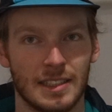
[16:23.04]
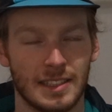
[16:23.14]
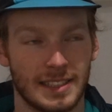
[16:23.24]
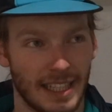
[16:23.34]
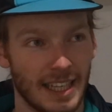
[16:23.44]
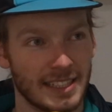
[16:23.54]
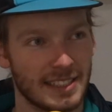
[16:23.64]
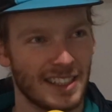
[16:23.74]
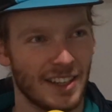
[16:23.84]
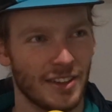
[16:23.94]

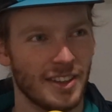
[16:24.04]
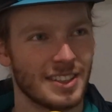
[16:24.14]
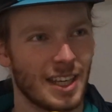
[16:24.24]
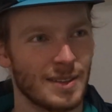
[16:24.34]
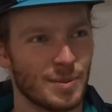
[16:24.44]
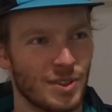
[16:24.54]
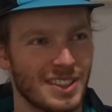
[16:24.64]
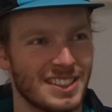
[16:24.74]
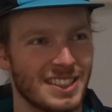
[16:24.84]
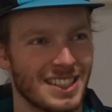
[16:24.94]
6? I thought there was heaps more
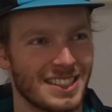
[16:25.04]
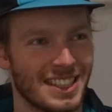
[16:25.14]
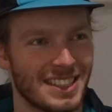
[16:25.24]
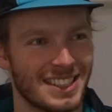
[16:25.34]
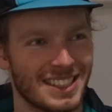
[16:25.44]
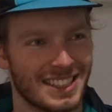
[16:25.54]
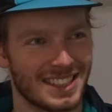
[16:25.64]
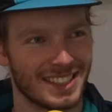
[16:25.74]
than 6 senses.